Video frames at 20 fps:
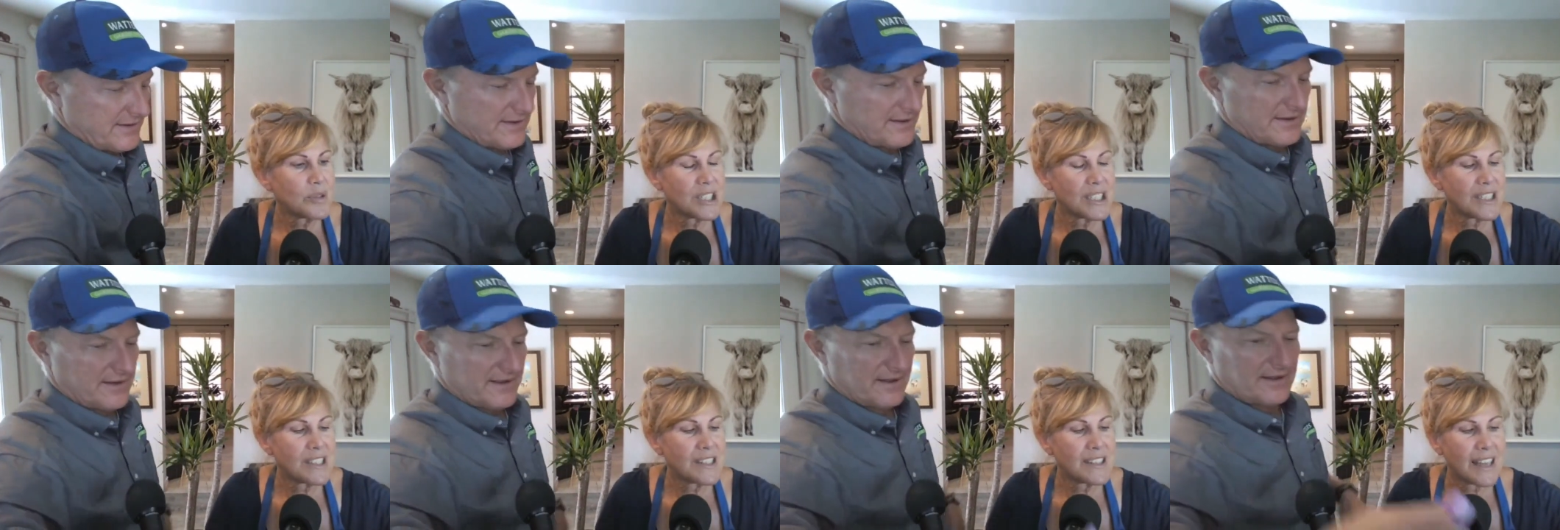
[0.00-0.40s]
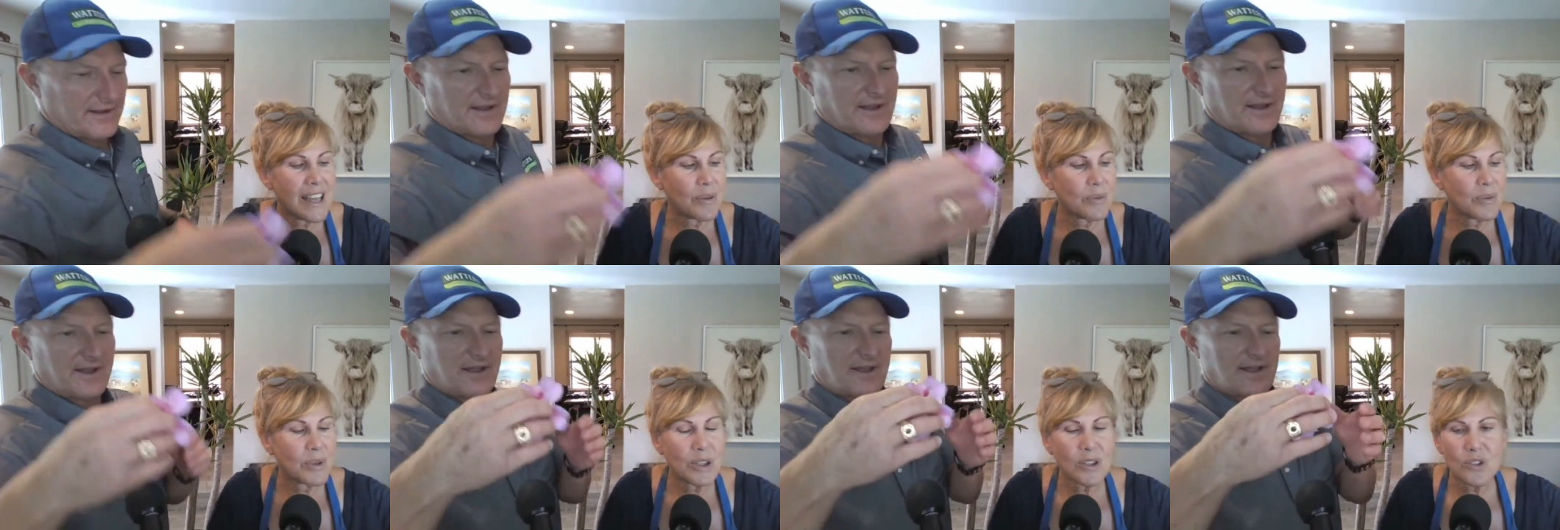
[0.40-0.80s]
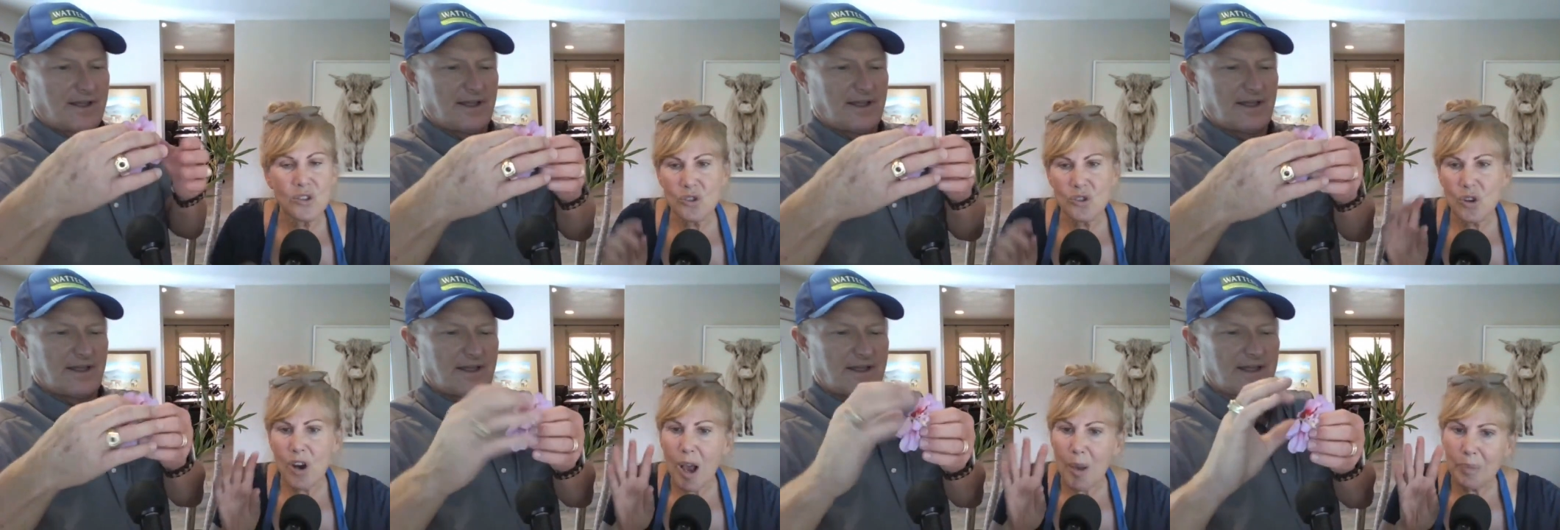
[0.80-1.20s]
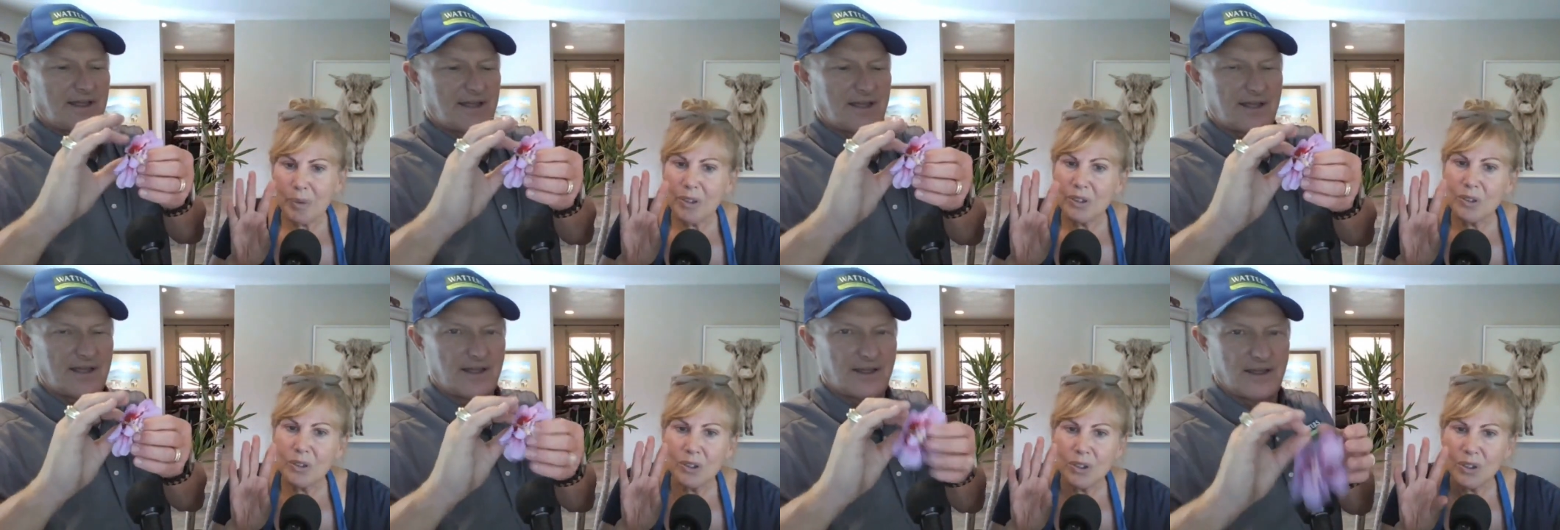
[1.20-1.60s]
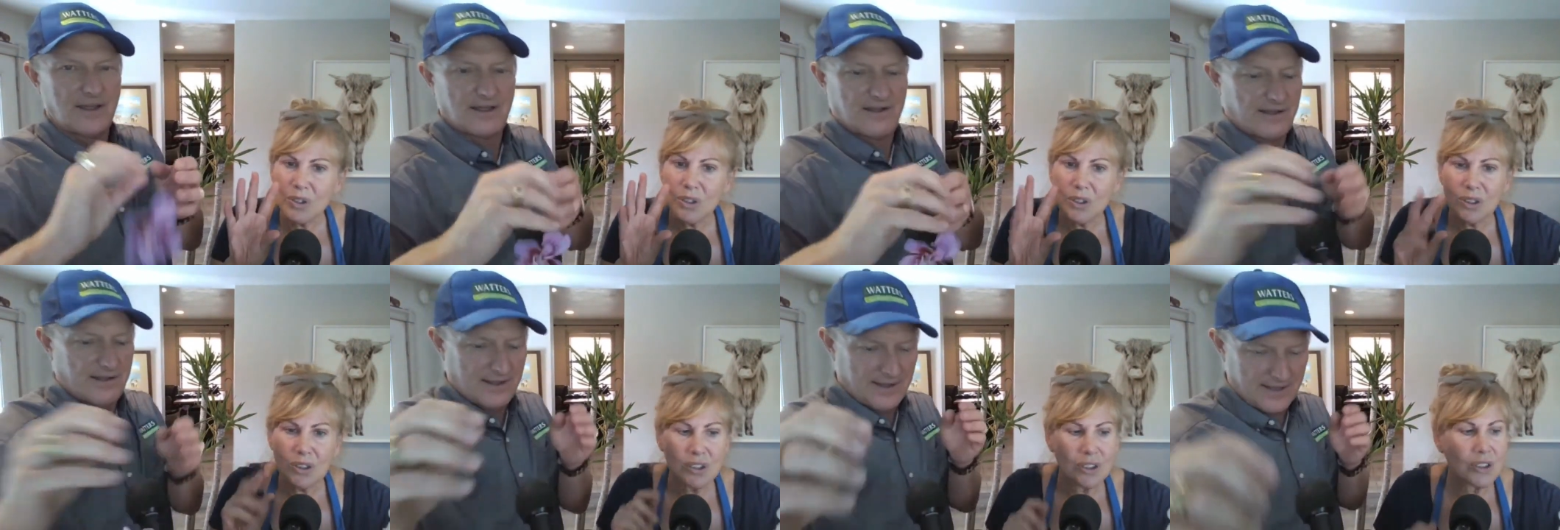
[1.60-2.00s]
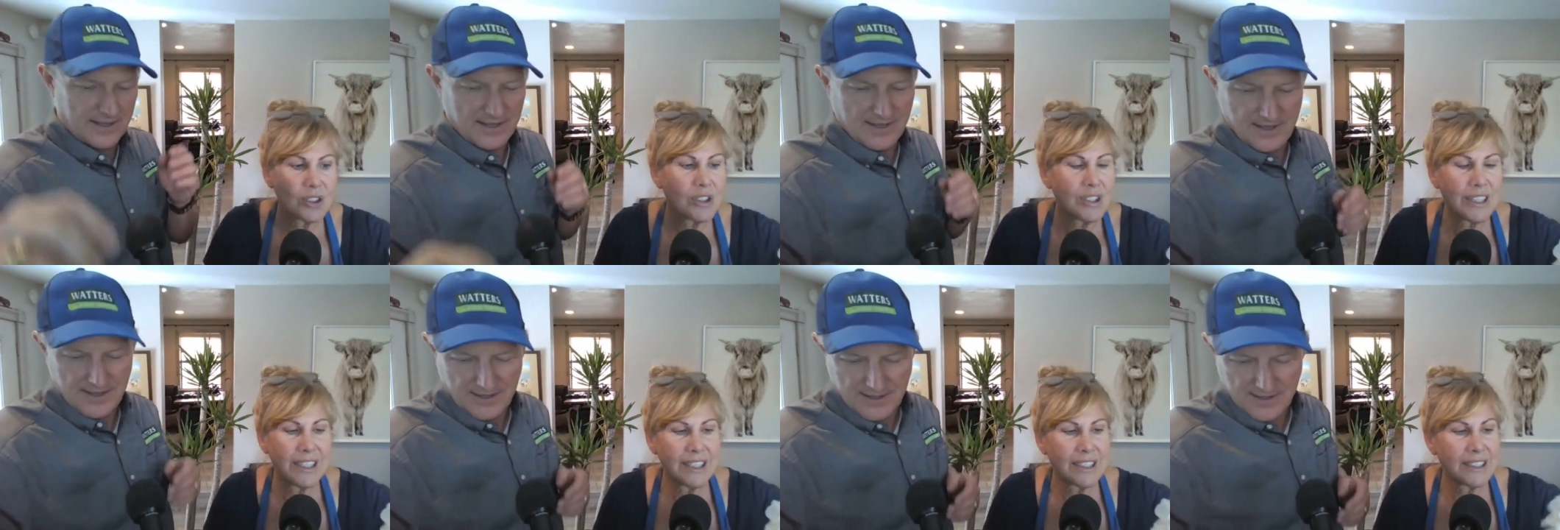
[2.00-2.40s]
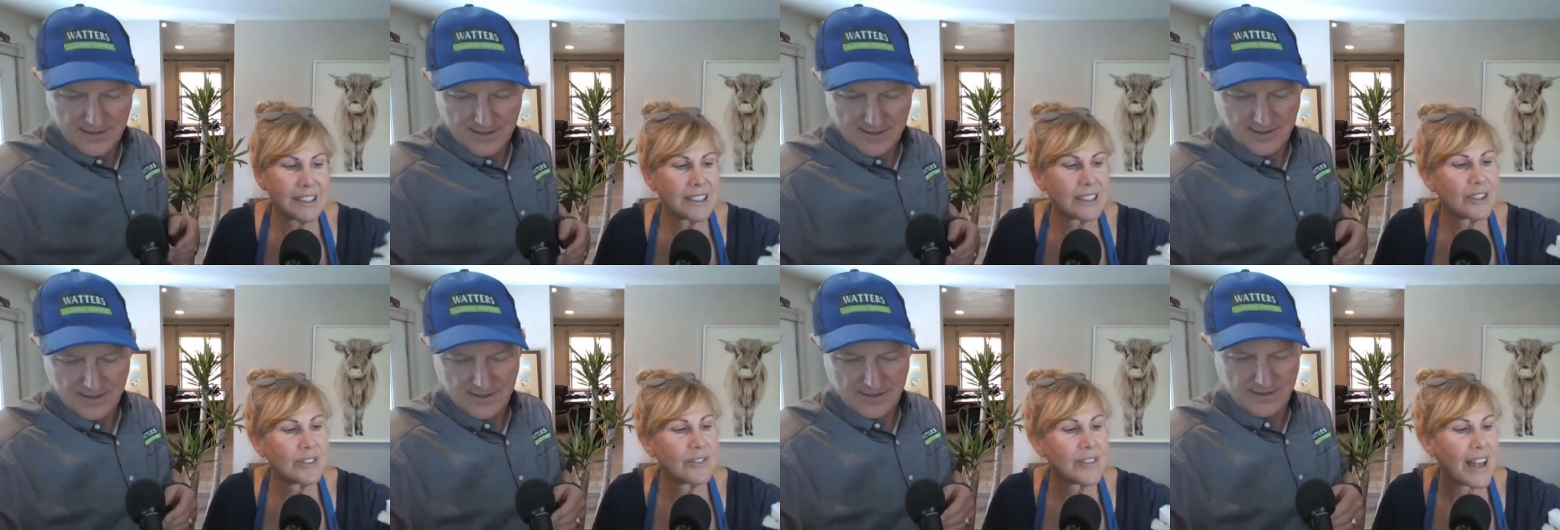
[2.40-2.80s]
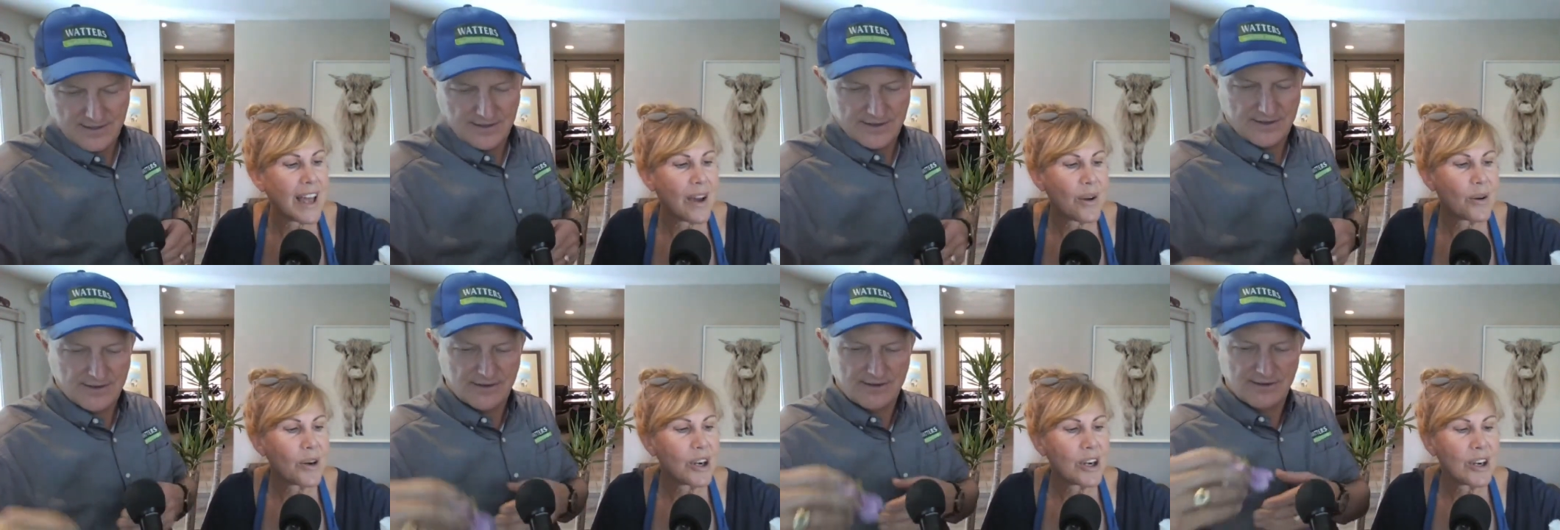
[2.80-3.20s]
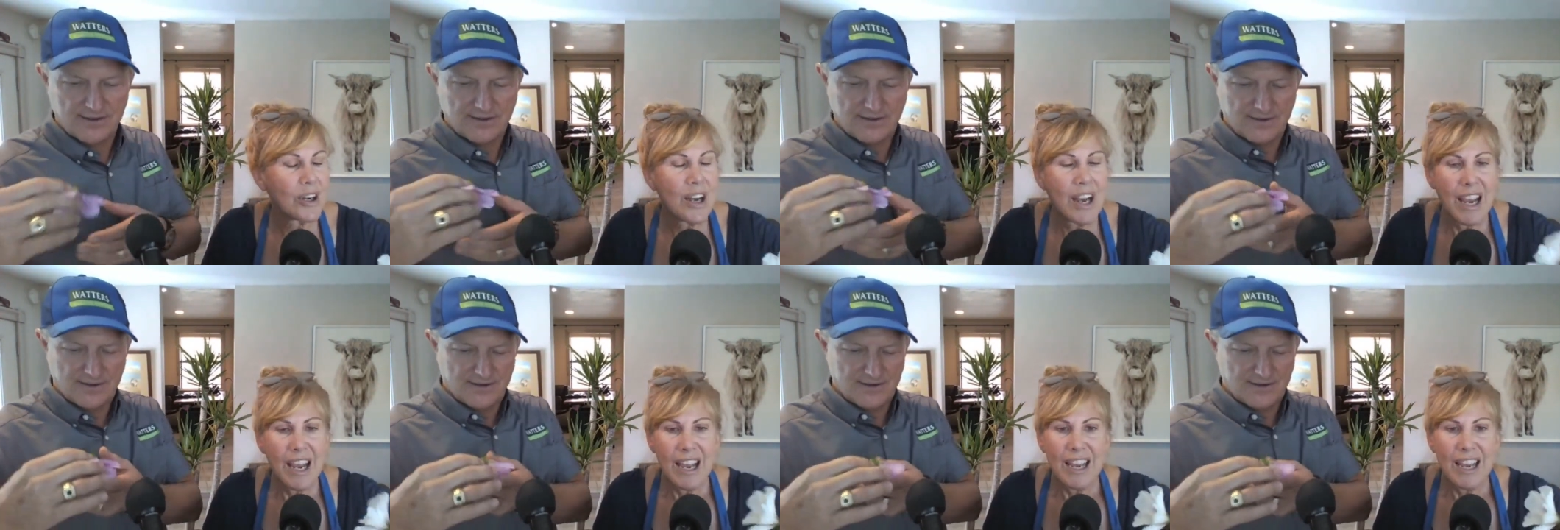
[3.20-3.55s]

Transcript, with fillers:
Speaker 1: Just that real tropical looking little flower.